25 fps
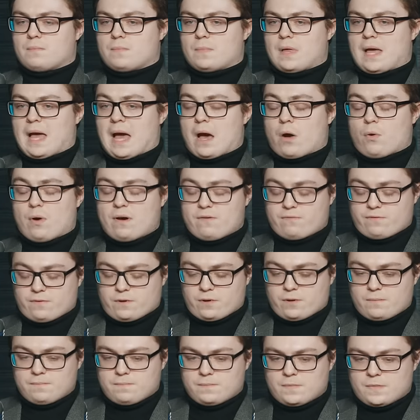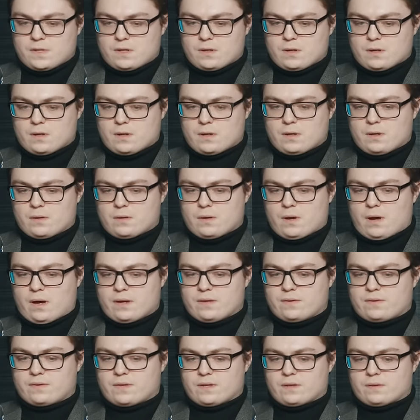However,
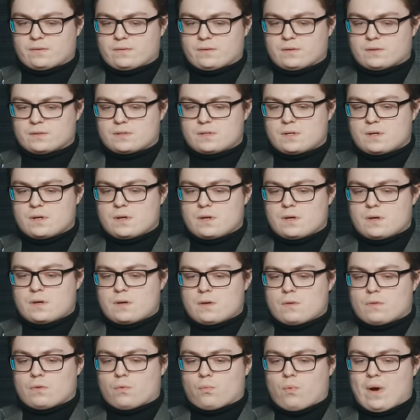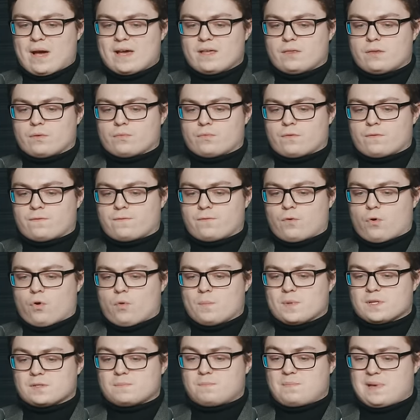I think that the way that
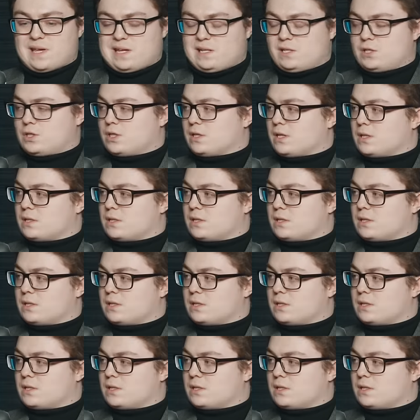Reform is pitching